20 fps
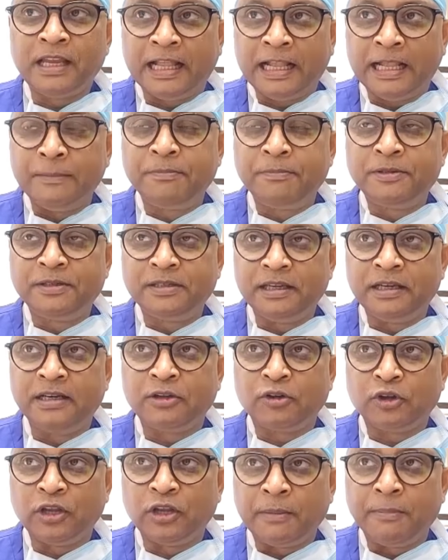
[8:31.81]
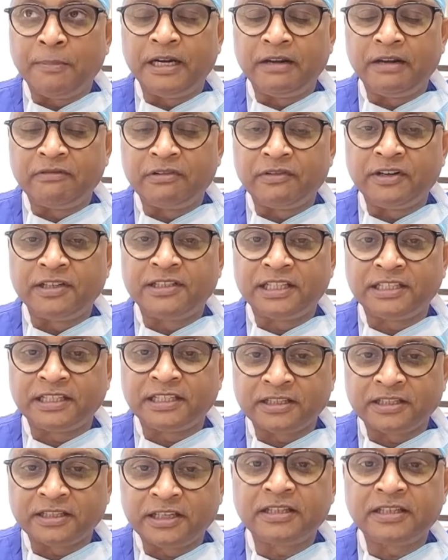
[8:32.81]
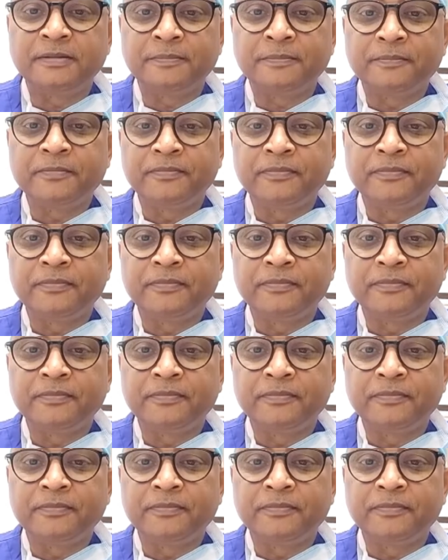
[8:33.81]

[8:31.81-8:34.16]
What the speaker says: helps in collaborative efforts such as this.